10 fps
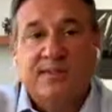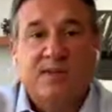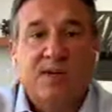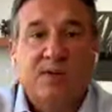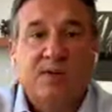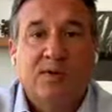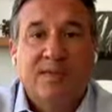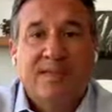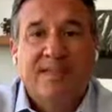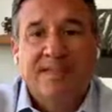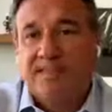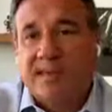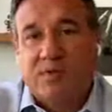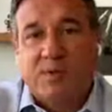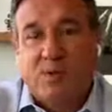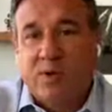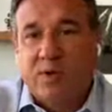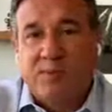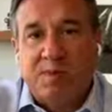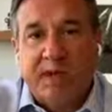So things like
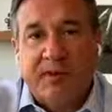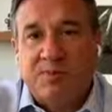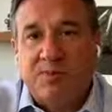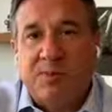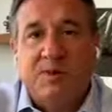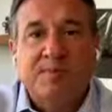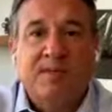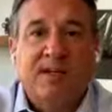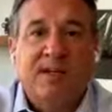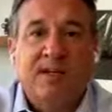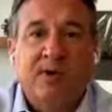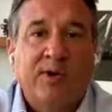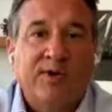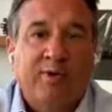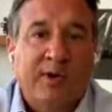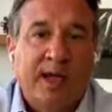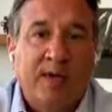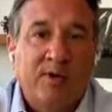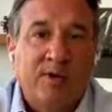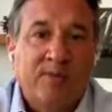rewards platforms and loyalty
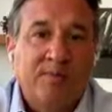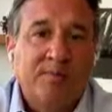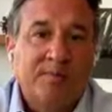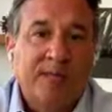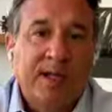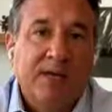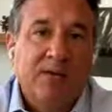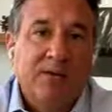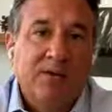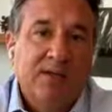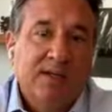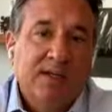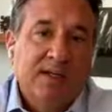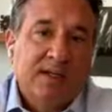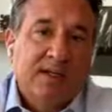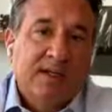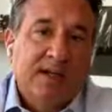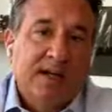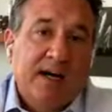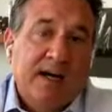platforms play a role.
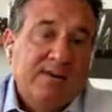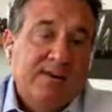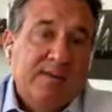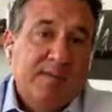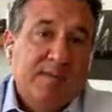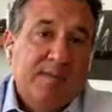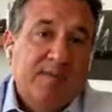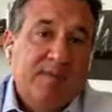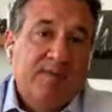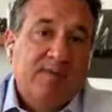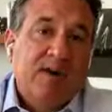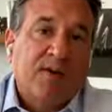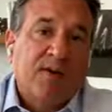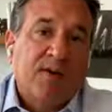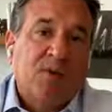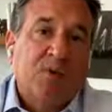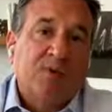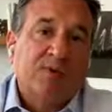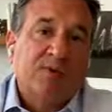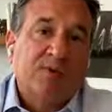I also think people are evolving
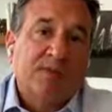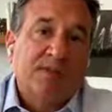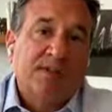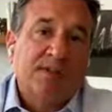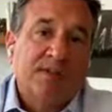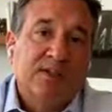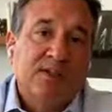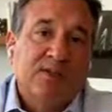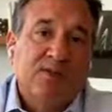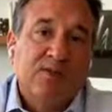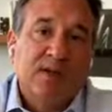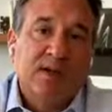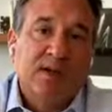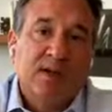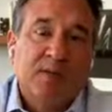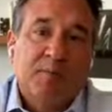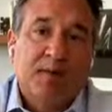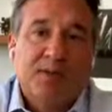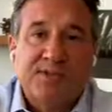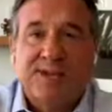more towards looking for
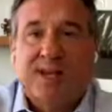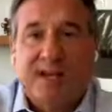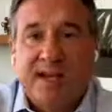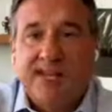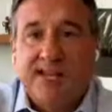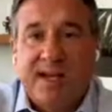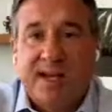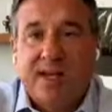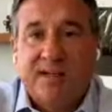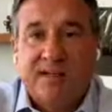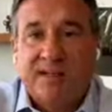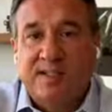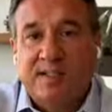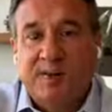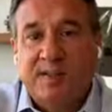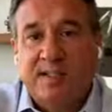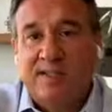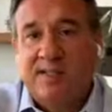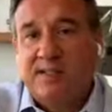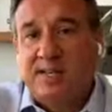personalized care and
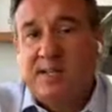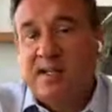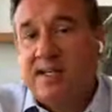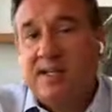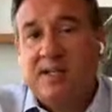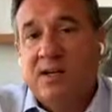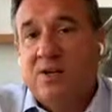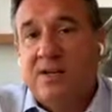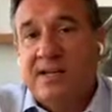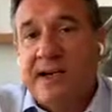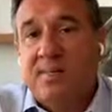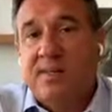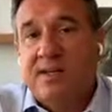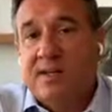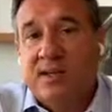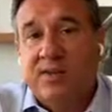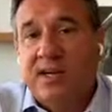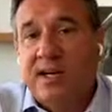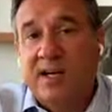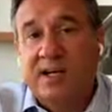experiences. I think what's happened in
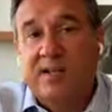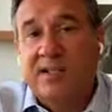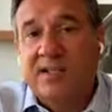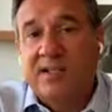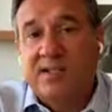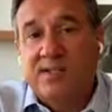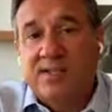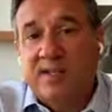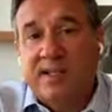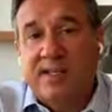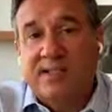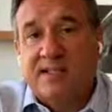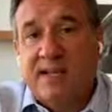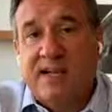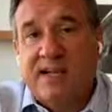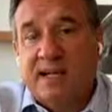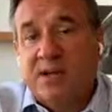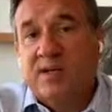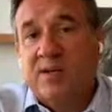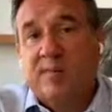healthcare is a really exciting
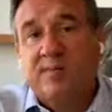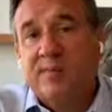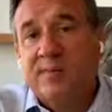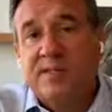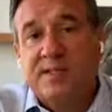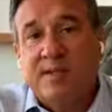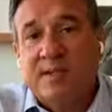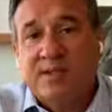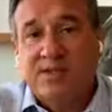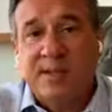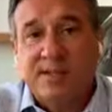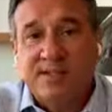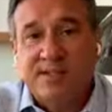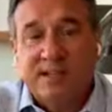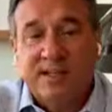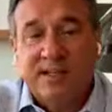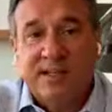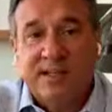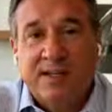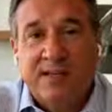outcome in some of these changes
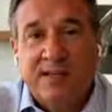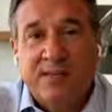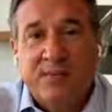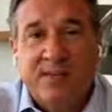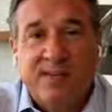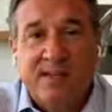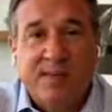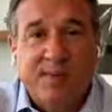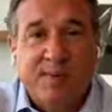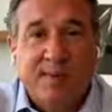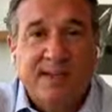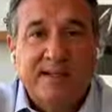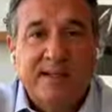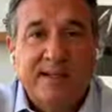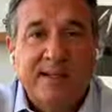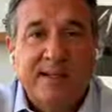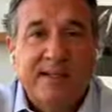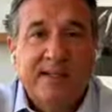that we've seen through the pandemic.